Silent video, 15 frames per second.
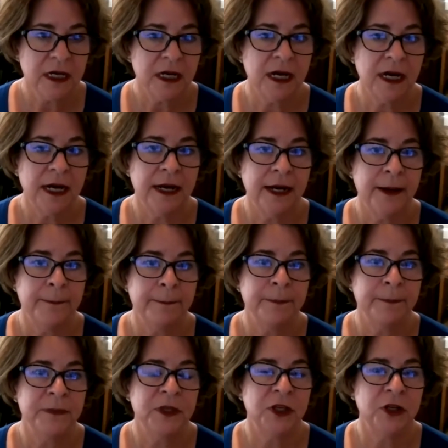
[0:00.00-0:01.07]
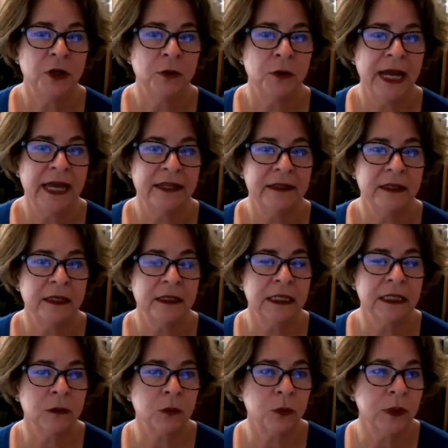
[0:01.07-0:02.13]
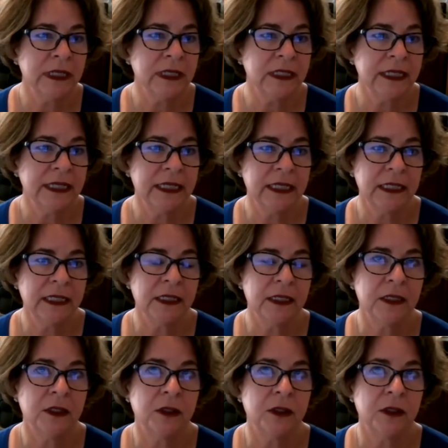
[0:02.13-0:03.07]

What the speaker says: and really,